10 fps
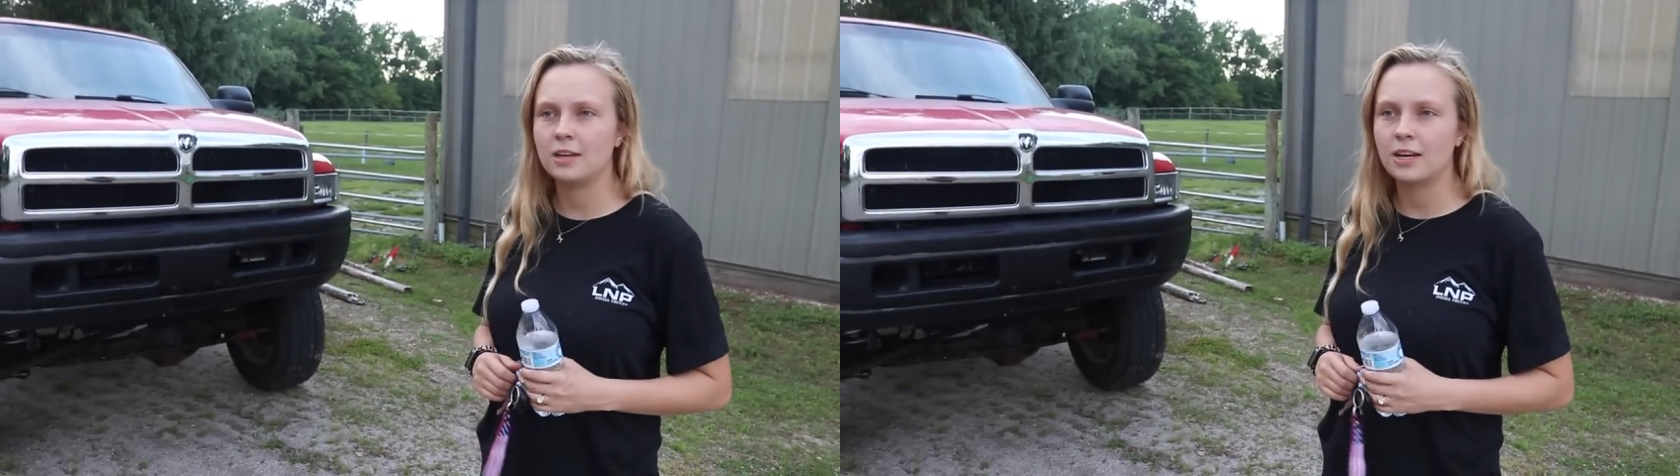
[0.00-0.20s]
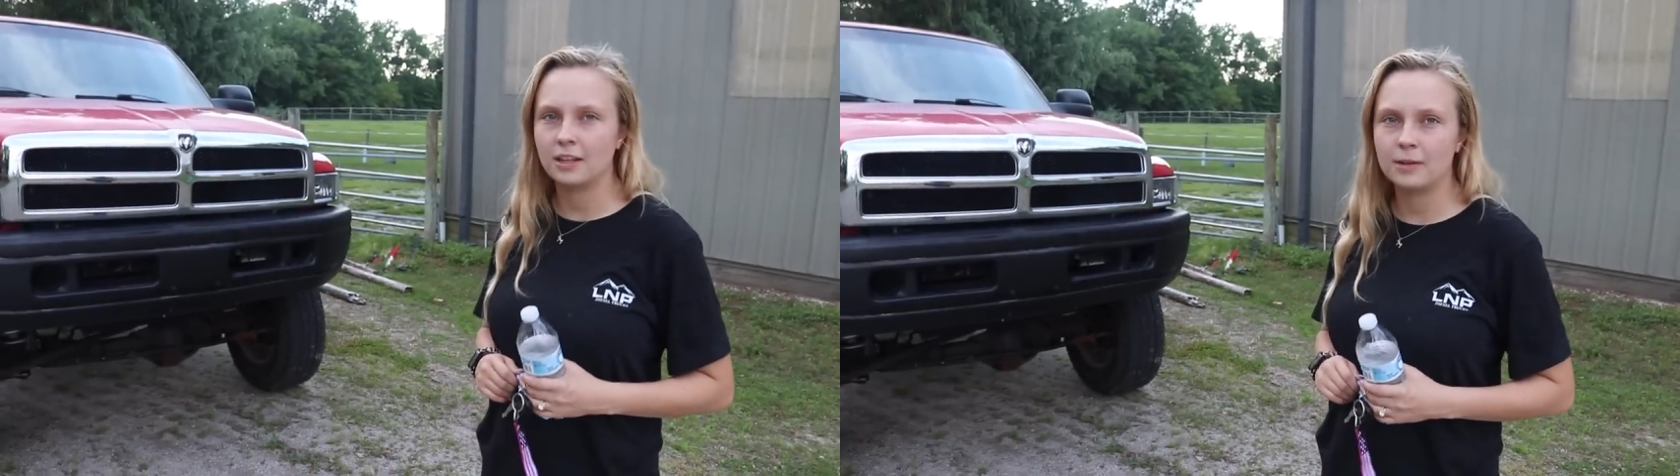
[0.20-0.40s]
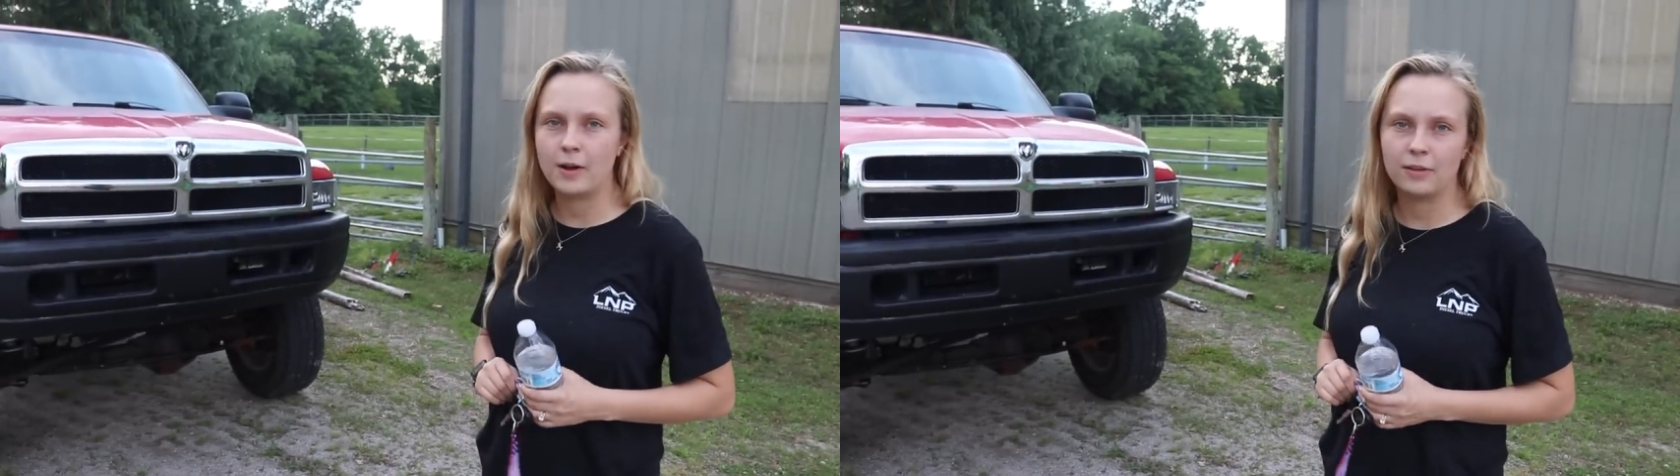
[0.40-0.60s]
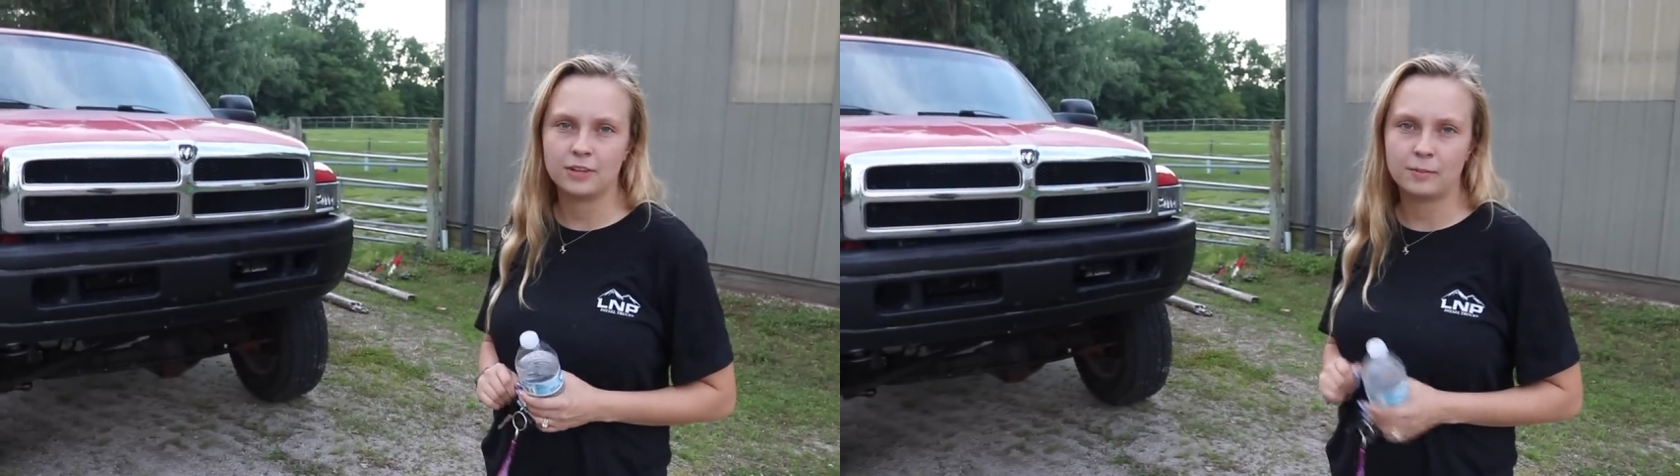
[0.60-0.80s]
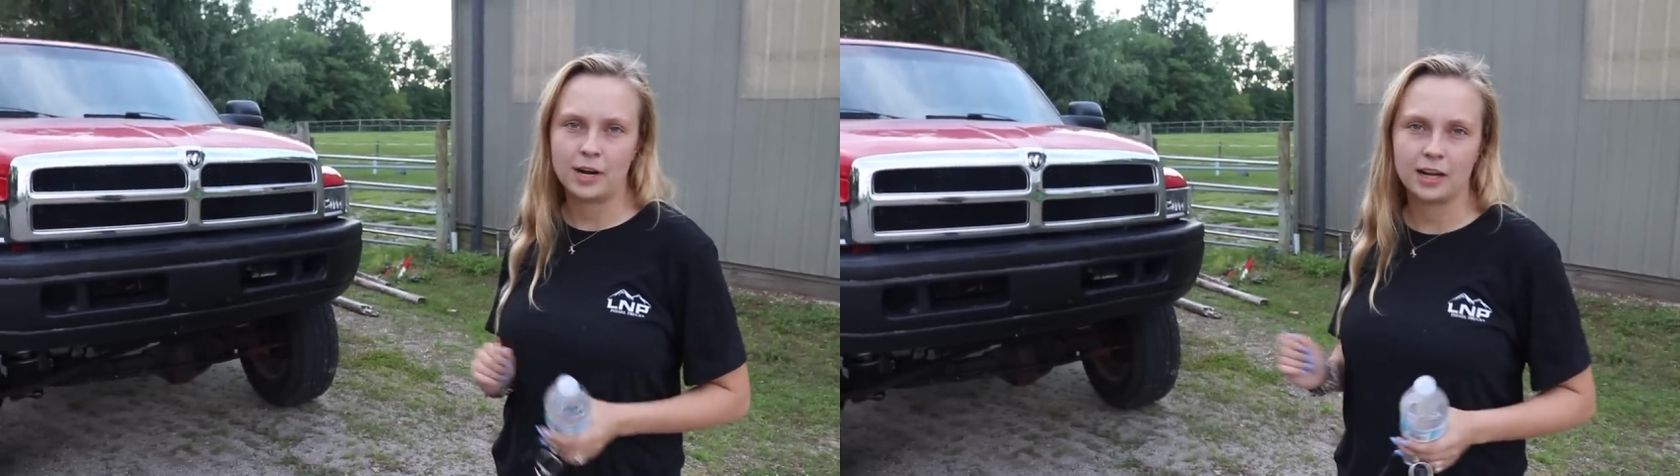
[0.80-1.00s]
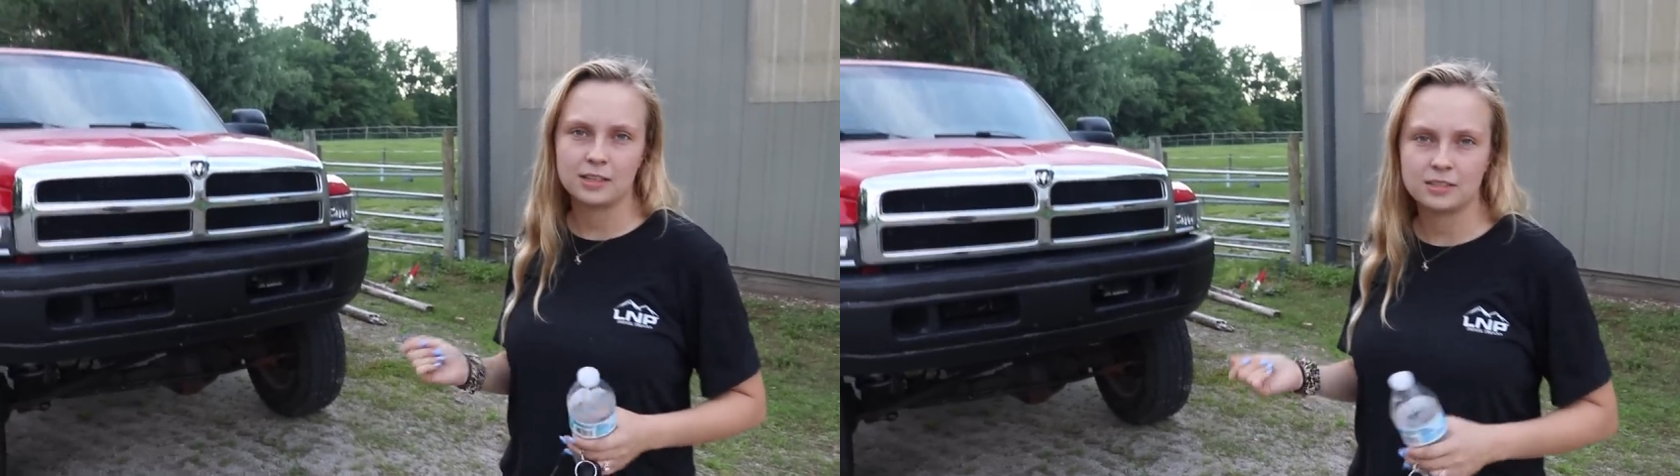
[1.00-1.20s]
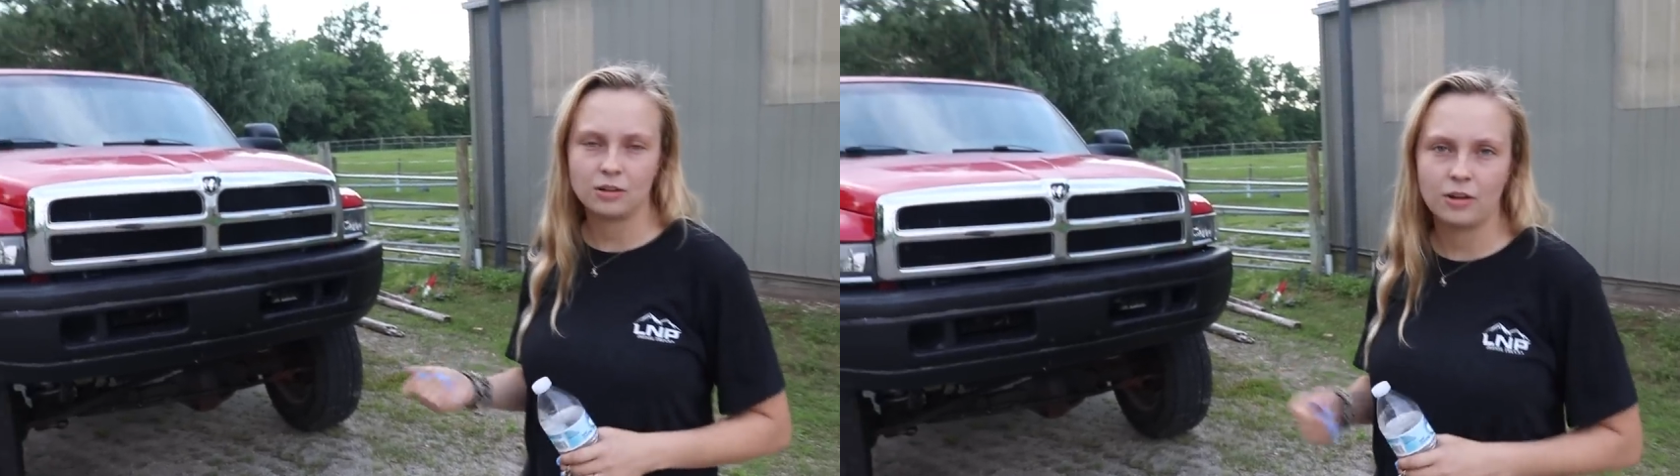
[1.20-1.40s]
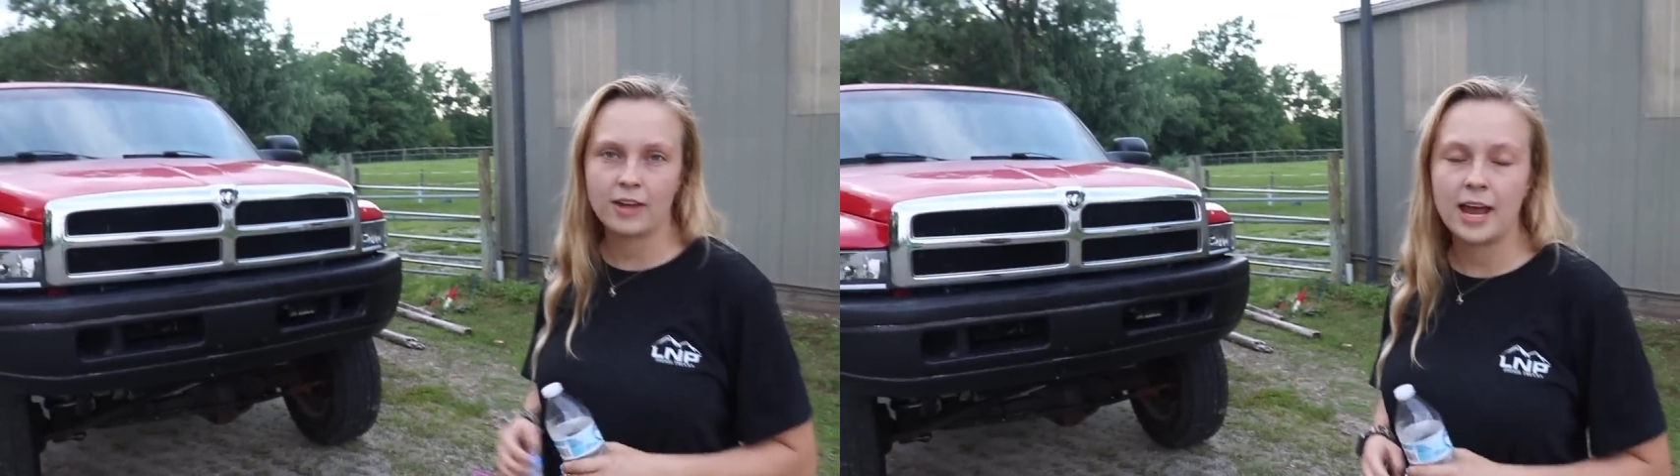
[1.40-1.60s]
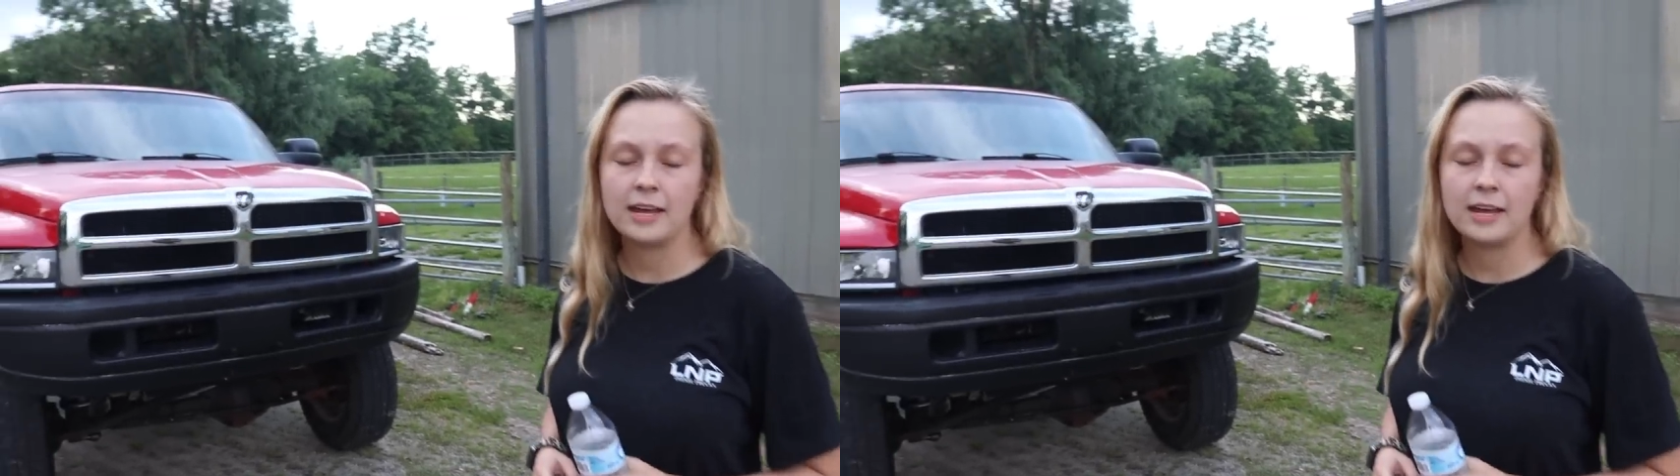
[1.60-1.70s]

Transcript: yeah, the mounting brackets and all that.